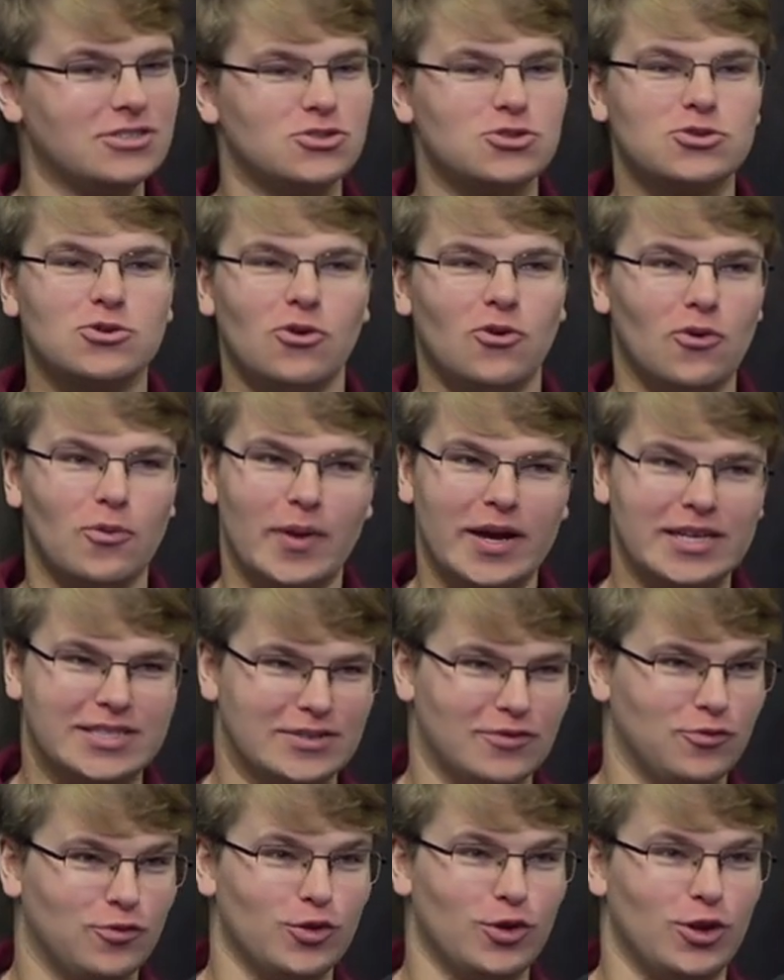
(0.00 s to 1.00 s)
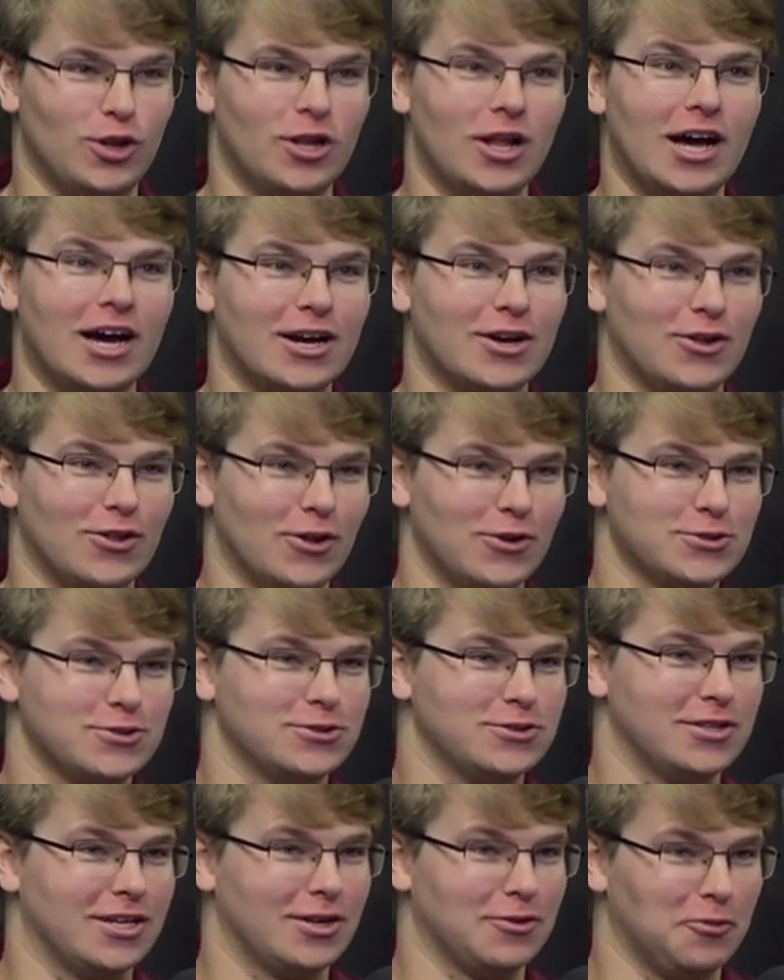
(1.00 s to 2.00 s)
score makes it feel a lot
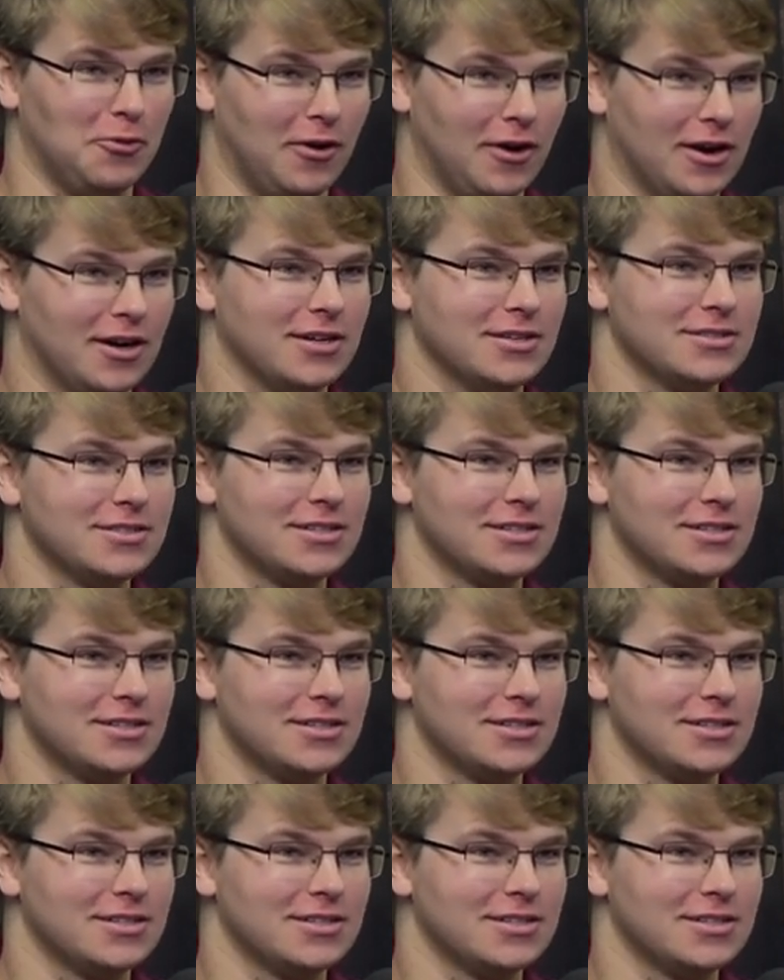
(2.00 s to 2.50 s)
closer than it was.